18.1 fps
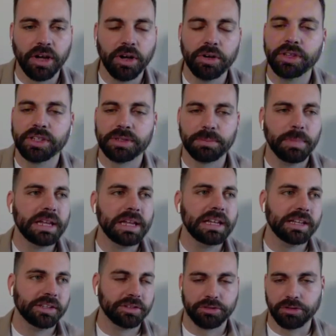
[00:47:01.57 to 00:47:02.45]
this
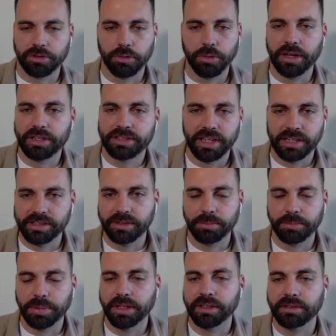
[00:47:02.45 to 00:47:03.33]
maintenance request hasn't
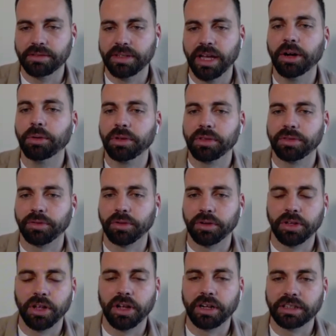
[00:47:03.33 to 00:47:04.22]
been dealt with for a
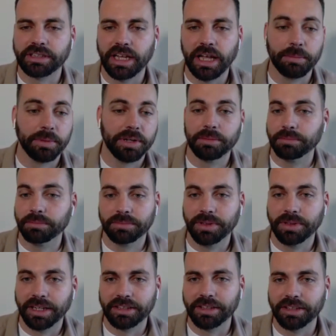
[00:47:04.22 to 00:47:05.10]
long time and I'm
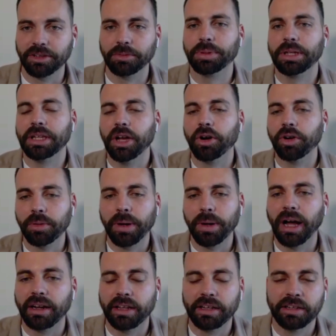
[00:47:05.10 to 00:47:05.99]
like a little PO'd
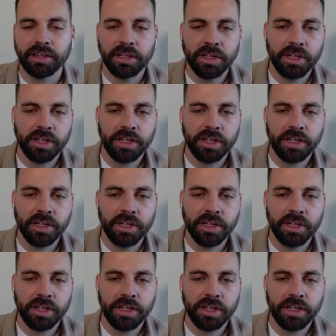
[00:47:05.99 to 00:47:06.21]
about it.